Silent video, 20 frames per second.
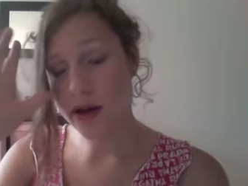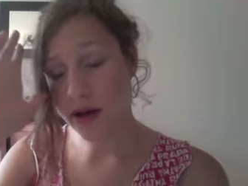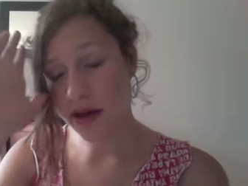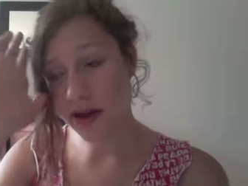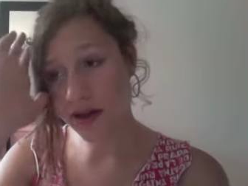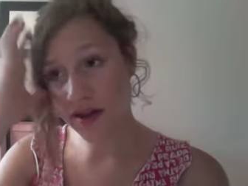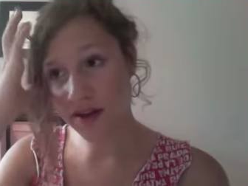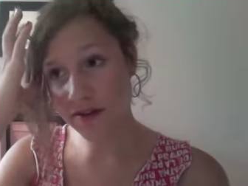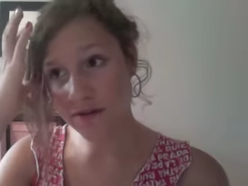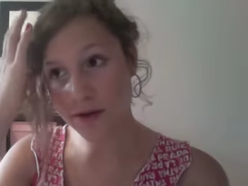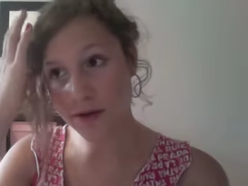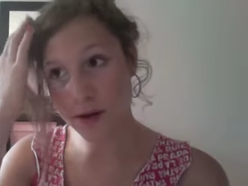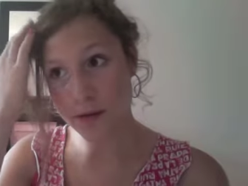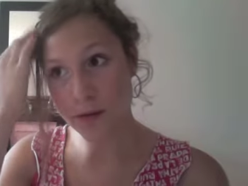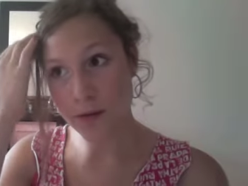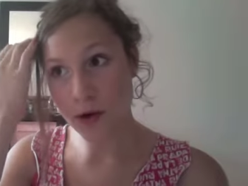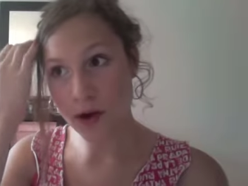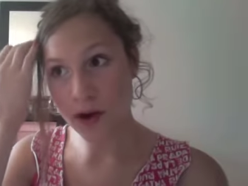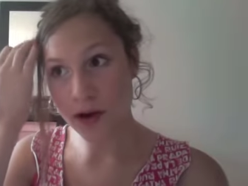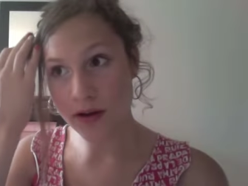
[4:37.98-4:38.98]
If I'm
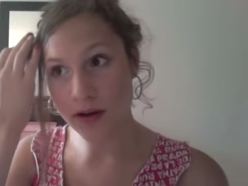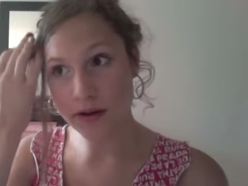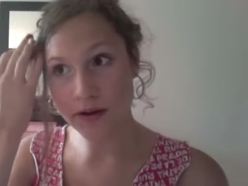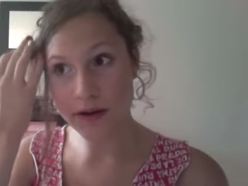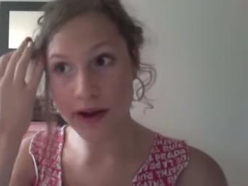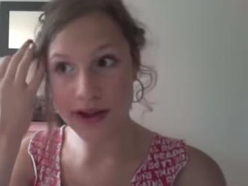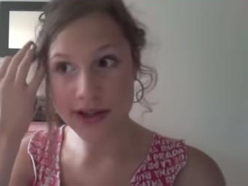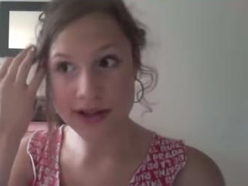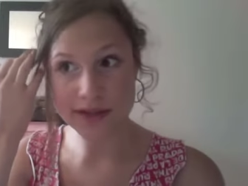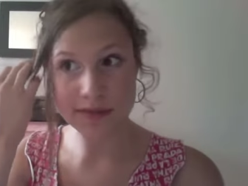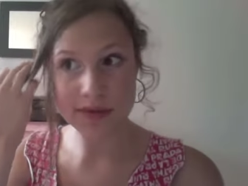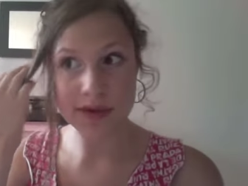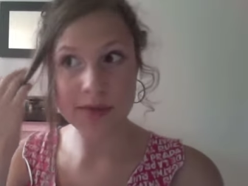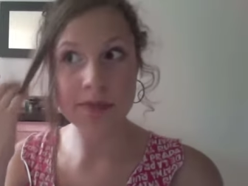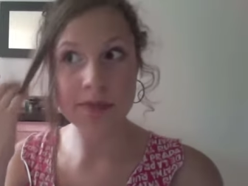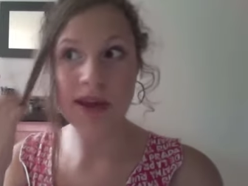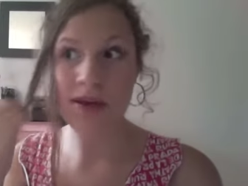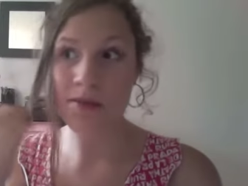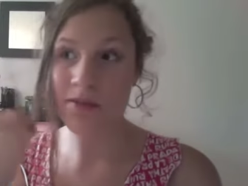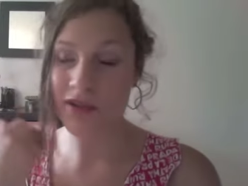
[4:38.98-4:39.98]
wrong, correct me,
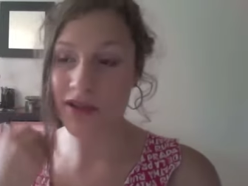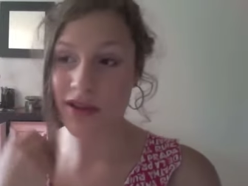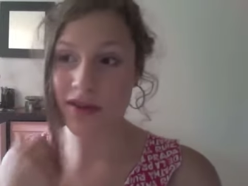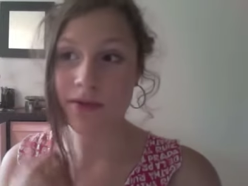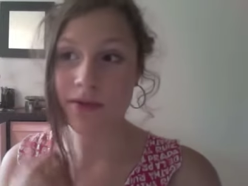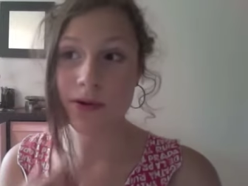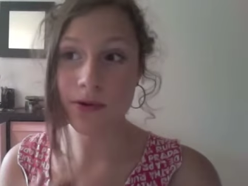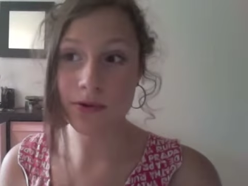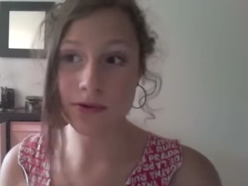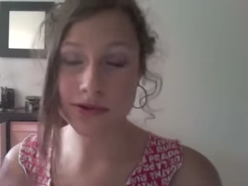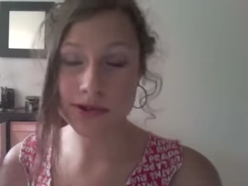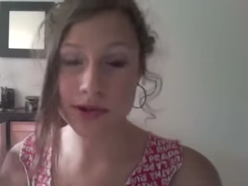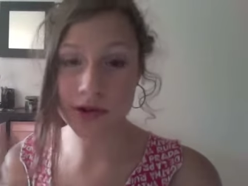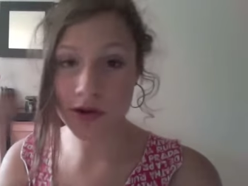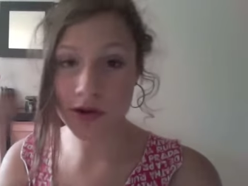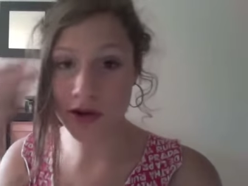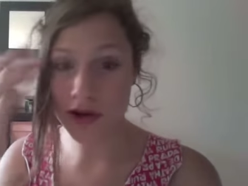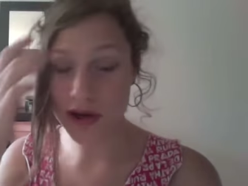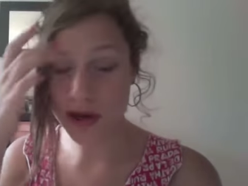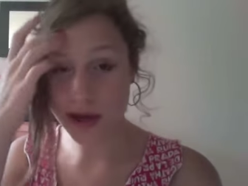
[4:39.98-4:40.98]
but I believe it owns
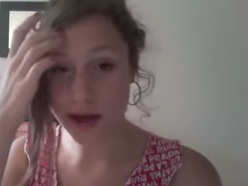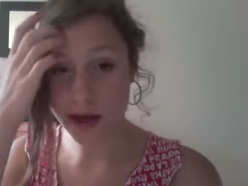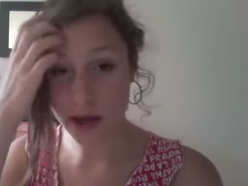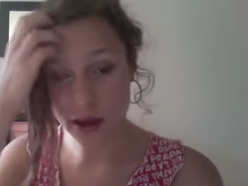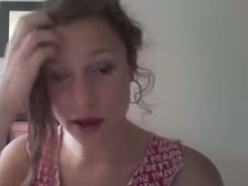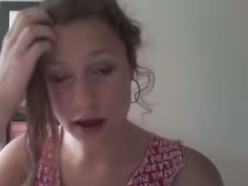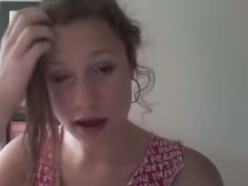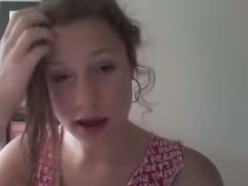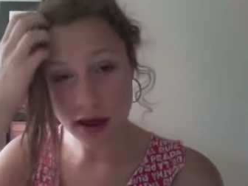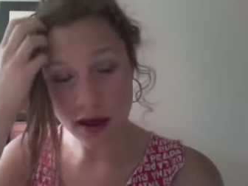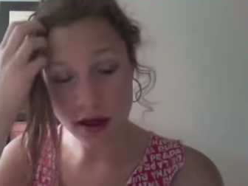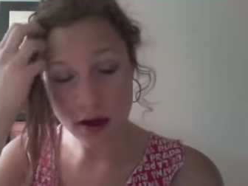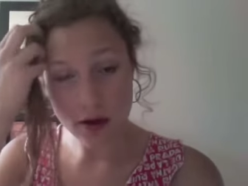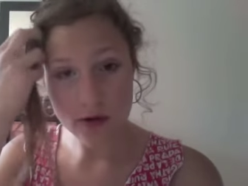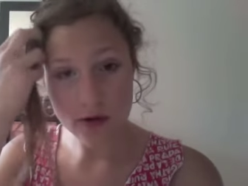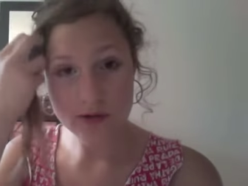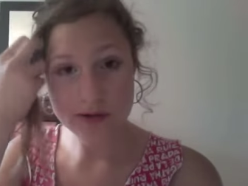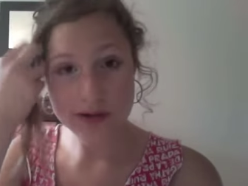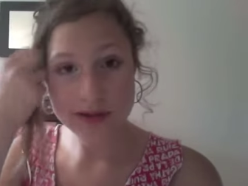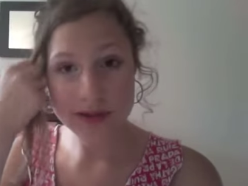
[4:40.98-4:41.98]
Garnier.
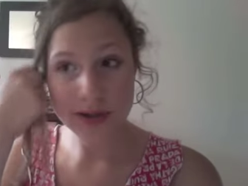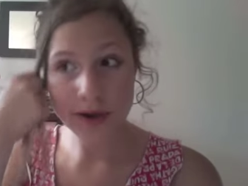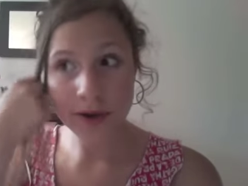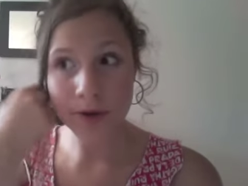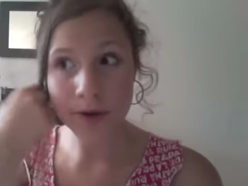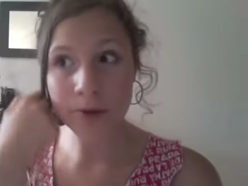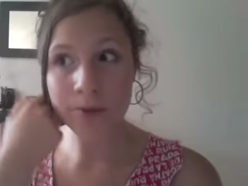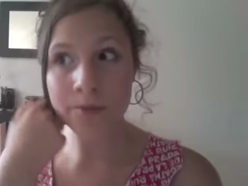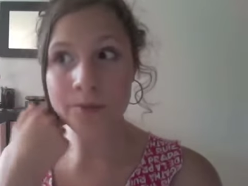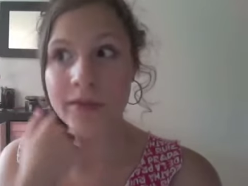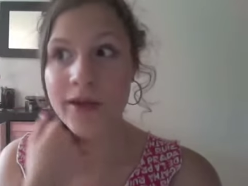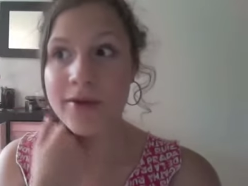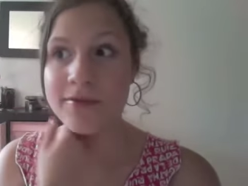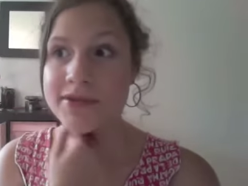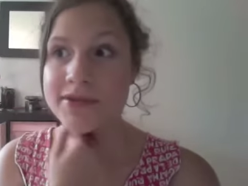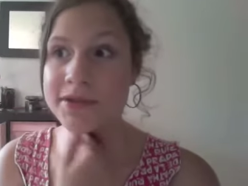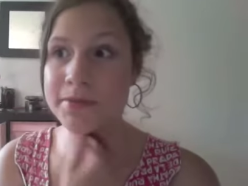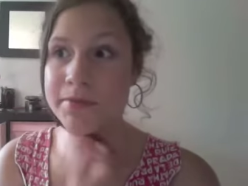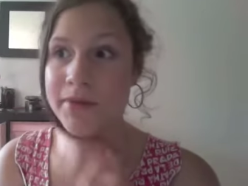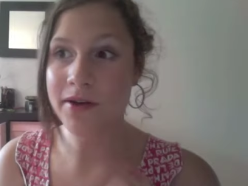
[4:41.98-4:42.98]
Also, I
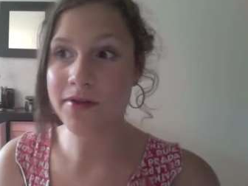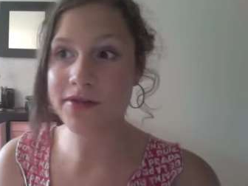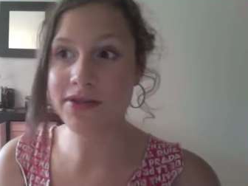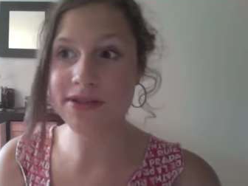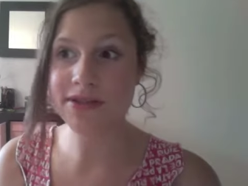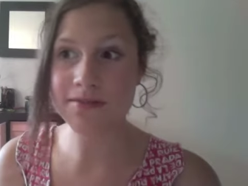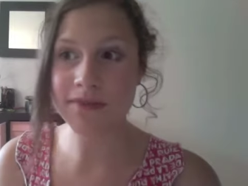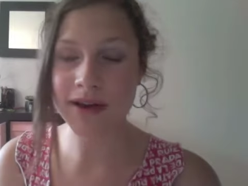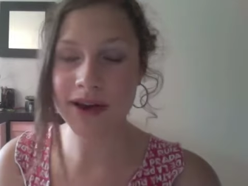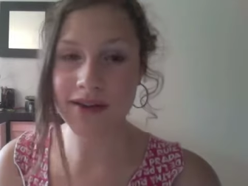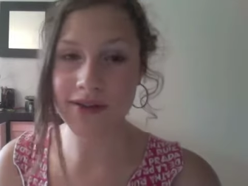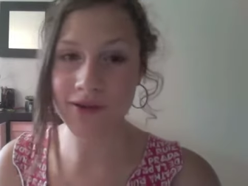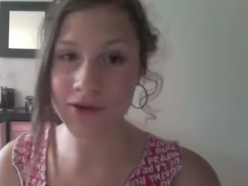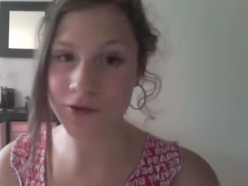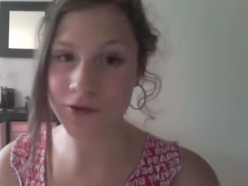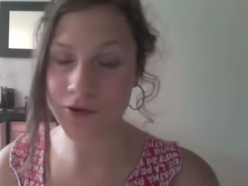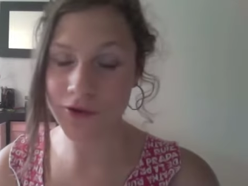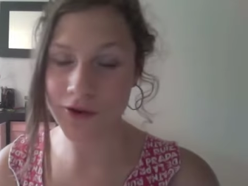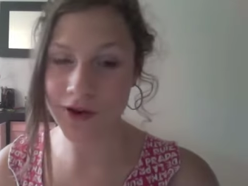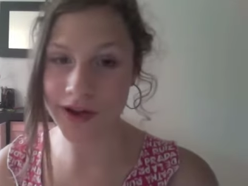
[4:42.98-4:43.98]
was about to buy the
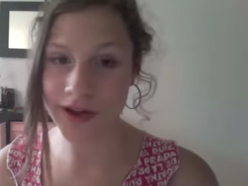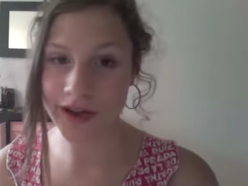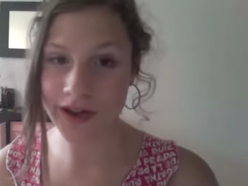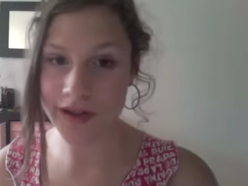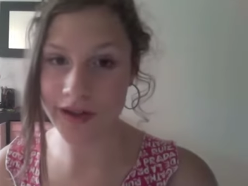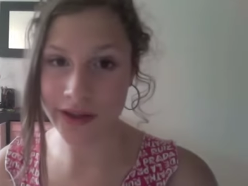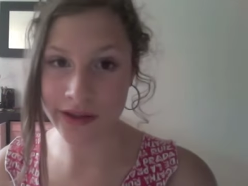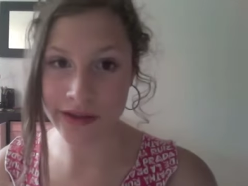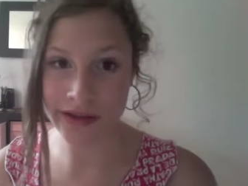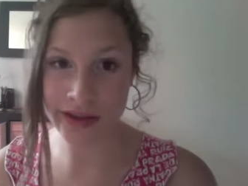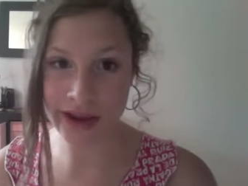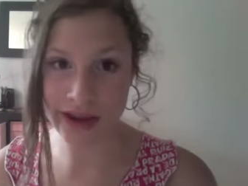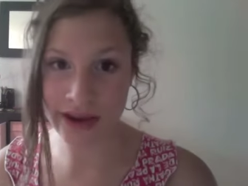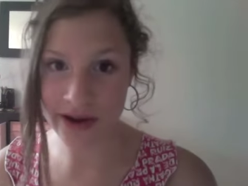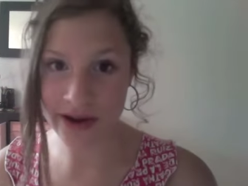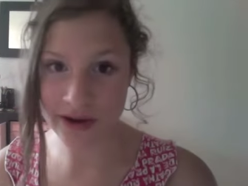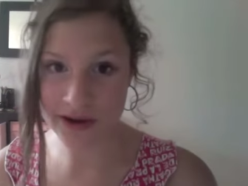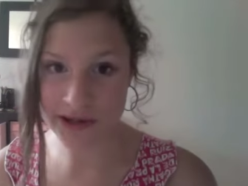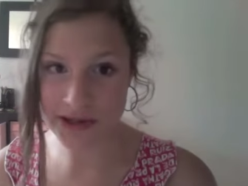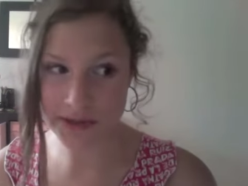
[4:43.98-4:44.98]
L'Oreal Elnett
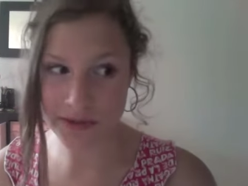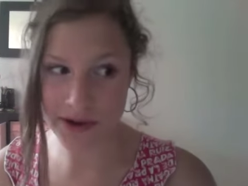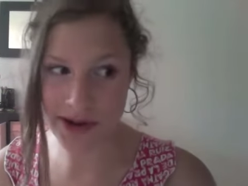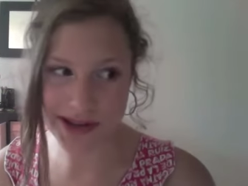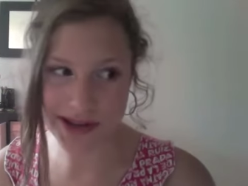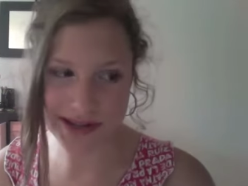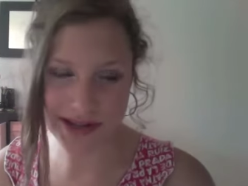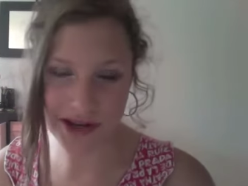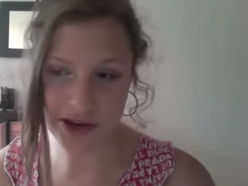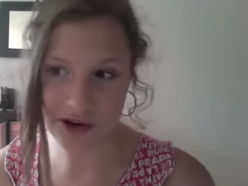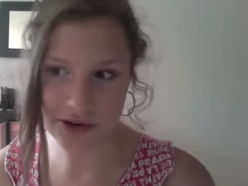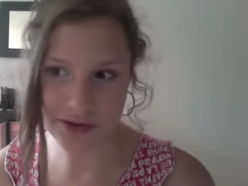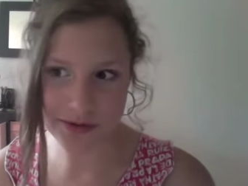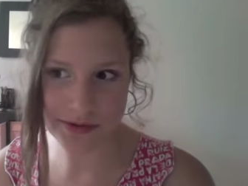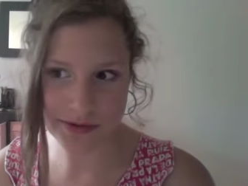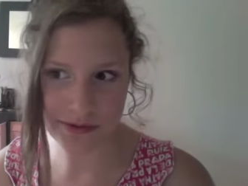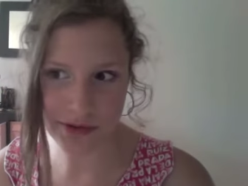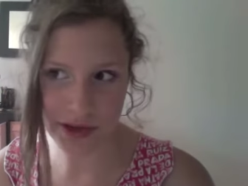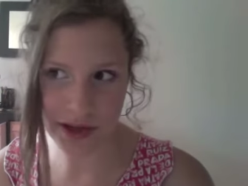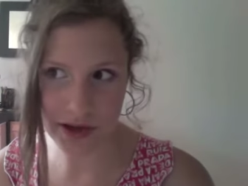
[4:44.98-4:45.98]
Hairspray because I heard it was
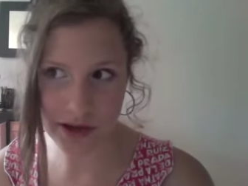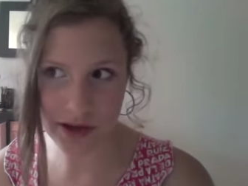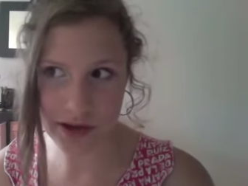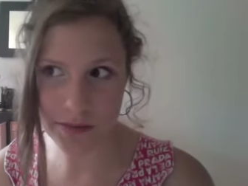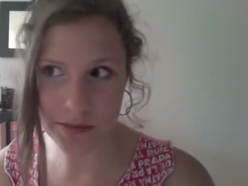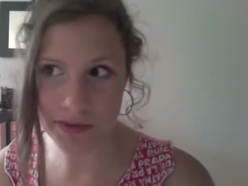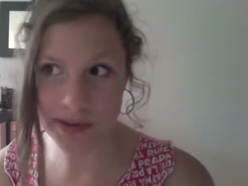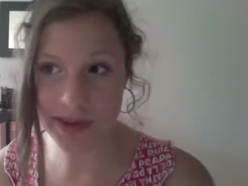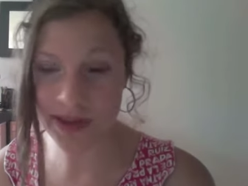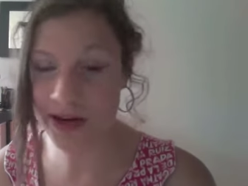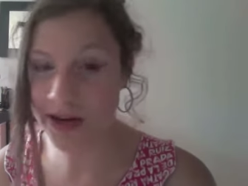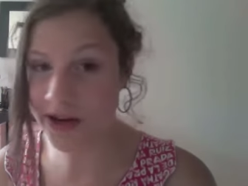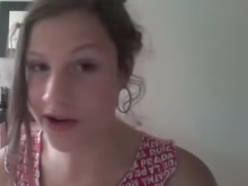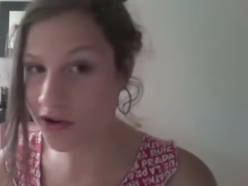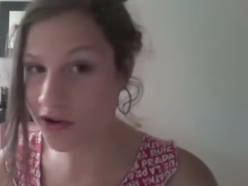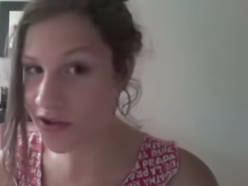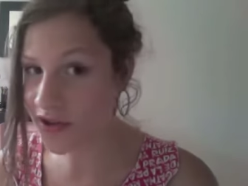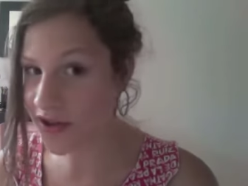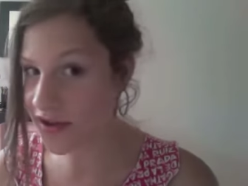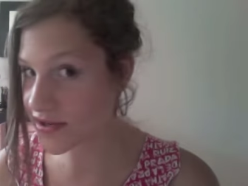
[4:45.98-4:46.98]
really good, but then I
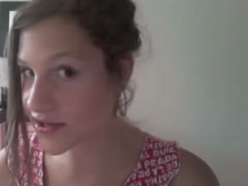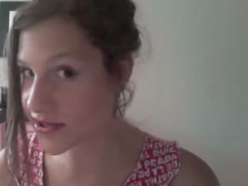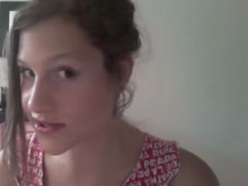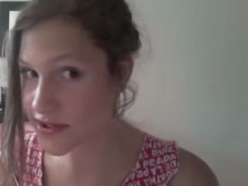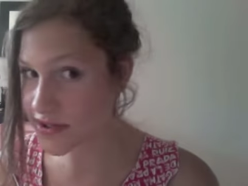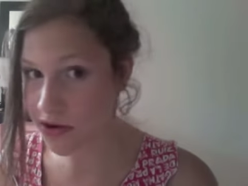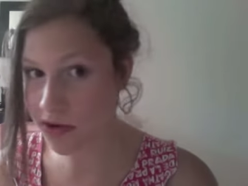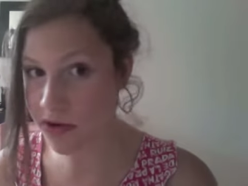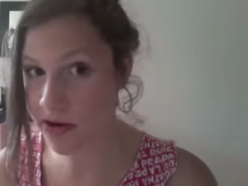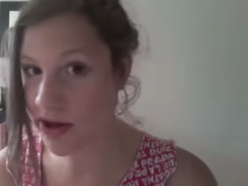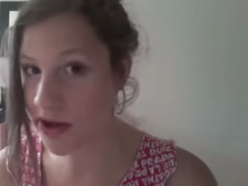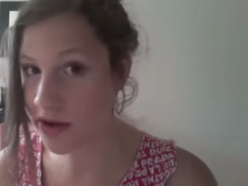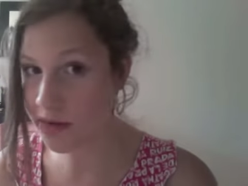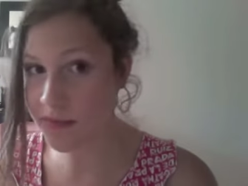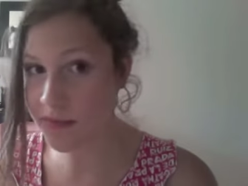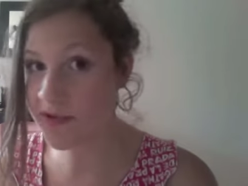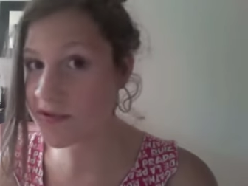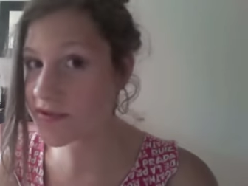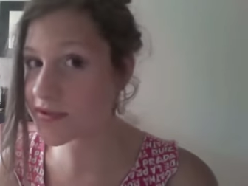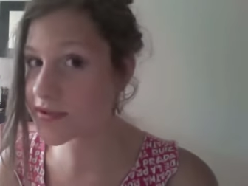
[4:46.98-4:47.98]
heard they tested on
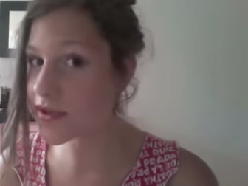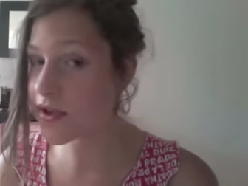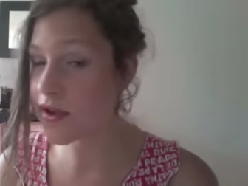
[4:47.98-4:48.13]
animals.